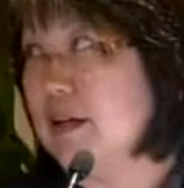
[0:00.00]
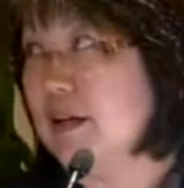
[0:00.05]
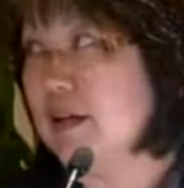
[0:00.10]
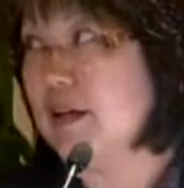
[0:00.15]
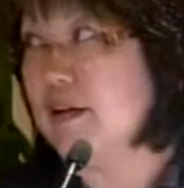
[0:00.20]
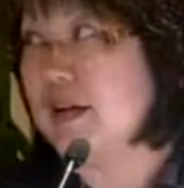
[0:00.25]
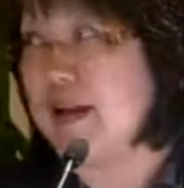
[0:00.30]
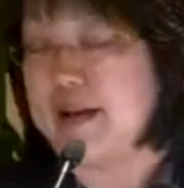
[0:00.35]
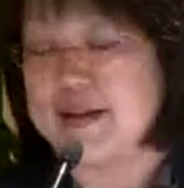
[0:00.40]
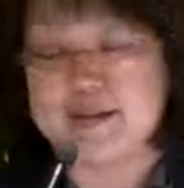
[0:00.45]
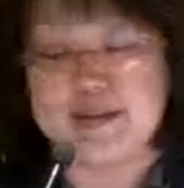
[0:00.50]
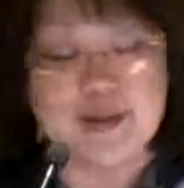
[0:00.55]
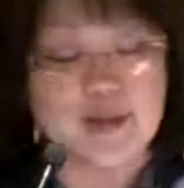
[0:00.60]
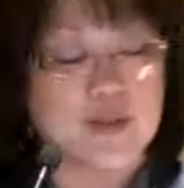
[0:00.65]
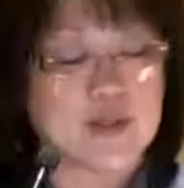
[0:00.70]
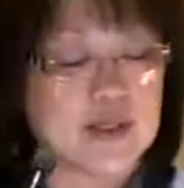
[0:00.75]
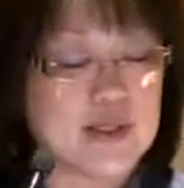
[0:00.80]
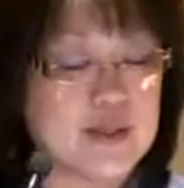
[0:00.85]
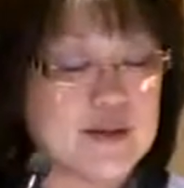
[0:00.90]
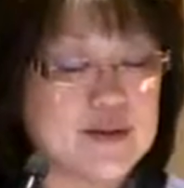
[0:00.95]
Okay, so
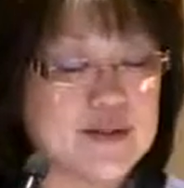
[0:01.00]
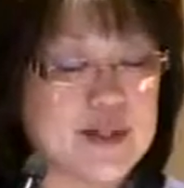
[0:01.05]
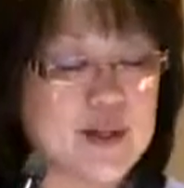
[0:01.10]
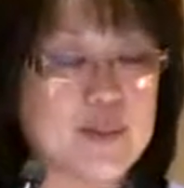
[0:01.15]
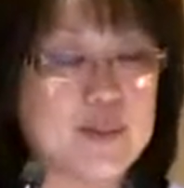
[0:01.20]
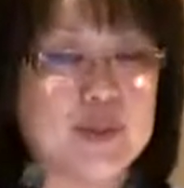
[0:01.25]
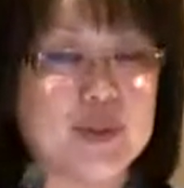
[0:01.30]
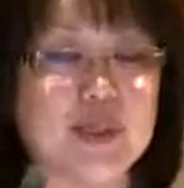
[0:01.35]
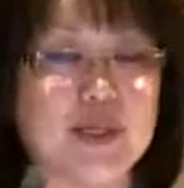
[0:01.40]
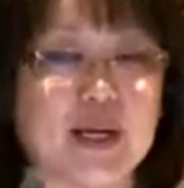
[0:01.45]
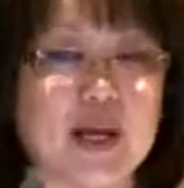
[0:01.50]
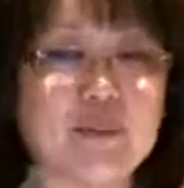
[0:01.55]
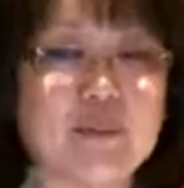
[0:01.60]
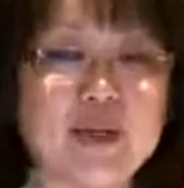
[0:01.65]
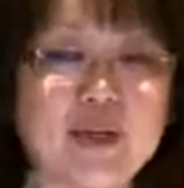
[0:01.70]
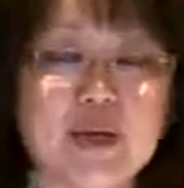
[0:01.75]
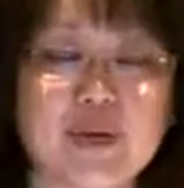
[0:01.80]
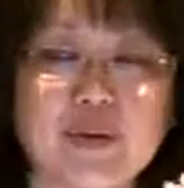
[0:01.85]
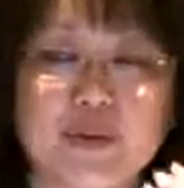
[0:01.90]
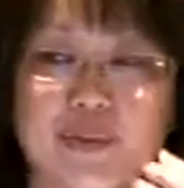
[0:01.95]
a close-up look. I'm
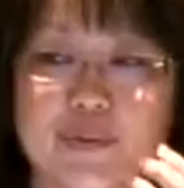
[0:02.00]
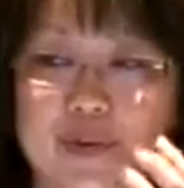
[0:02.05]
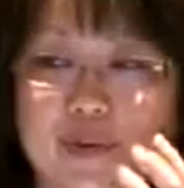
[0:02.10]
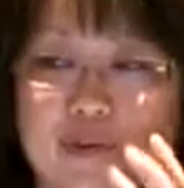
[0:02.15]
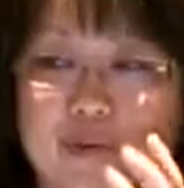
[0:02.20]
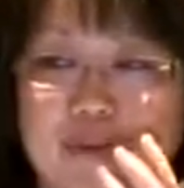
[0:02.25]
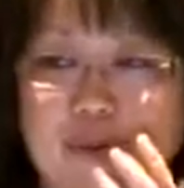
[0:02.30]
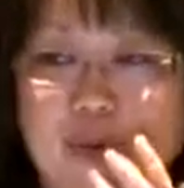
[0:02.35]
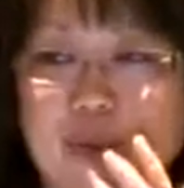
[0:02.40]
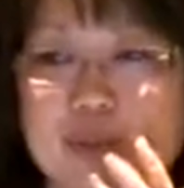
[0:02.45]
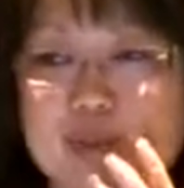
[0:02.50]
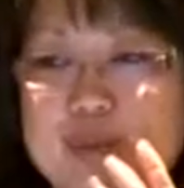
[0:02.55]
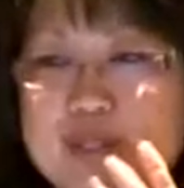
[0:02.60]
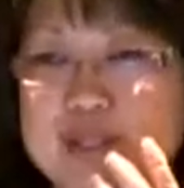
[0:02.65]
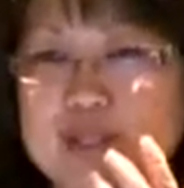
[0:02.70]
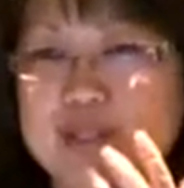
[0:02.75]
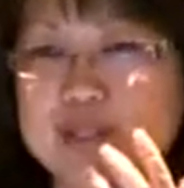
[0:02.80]
going to go through the forms.